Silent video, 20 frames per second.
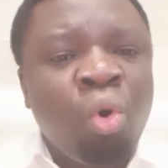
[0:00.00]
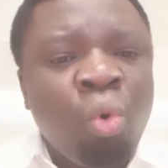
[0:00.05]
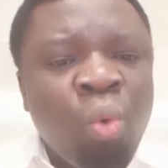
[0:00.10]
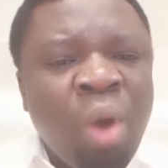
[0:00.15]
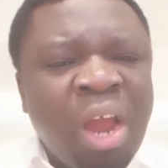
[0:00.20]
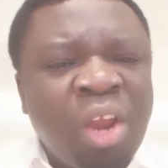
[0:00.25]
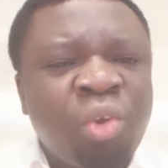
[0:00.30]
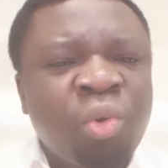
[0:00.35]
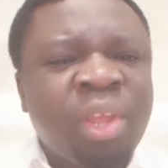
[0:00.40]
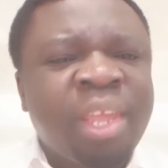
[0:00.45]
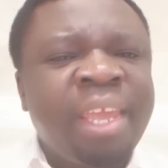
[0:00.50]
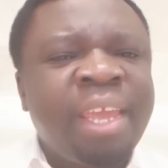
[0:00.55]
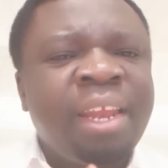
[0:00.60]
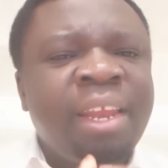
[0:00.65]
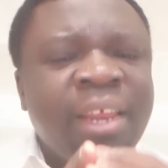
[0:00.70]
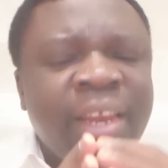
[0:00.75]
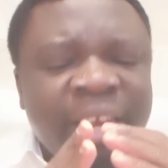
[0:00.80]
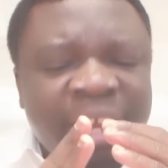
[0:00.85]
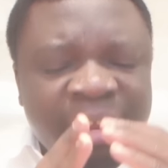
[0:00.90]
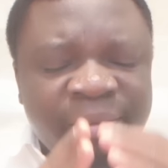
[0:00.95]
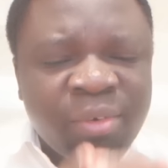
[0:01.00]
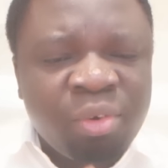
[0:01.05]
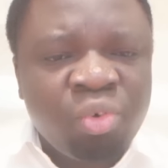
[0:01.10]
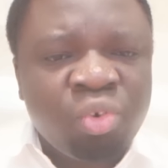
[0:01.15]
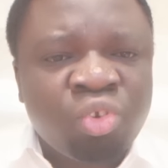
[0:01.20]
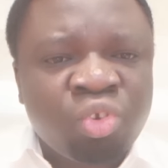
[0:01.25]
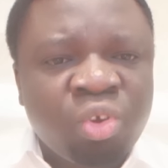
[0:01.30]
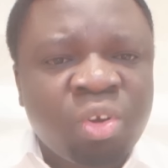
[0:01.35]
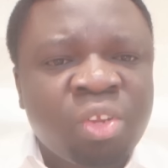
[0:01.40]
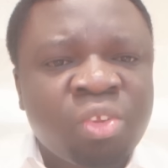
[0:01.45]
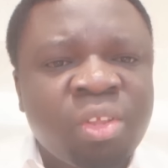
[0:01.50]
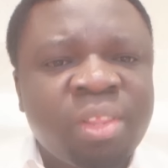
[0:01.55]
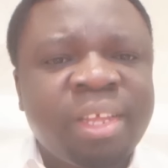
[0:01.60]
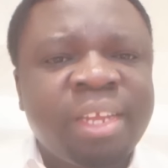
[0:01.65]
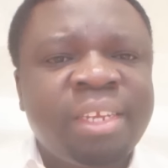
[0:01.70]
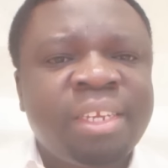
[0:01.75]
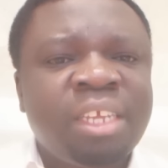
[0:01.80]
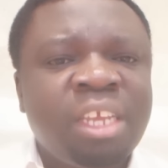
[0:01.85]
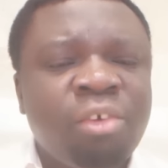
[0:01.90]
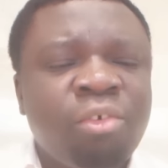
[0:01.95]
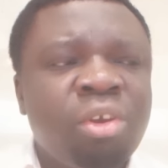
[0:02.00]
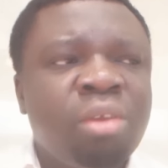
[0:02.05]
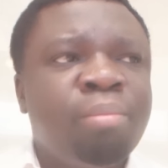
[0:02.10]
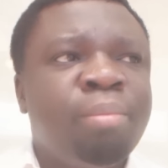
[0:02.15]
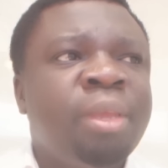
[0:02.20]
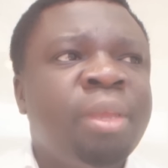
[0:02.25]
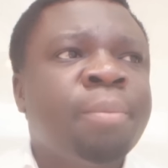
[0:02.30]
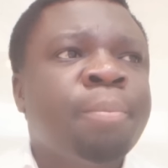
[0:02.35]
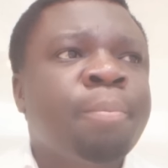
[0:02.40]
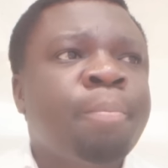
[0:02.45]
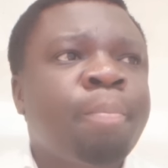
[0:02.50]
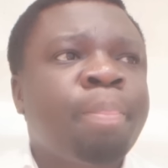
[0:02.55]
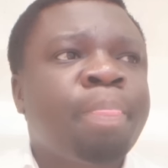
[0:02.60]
want to kill devolution so that he will be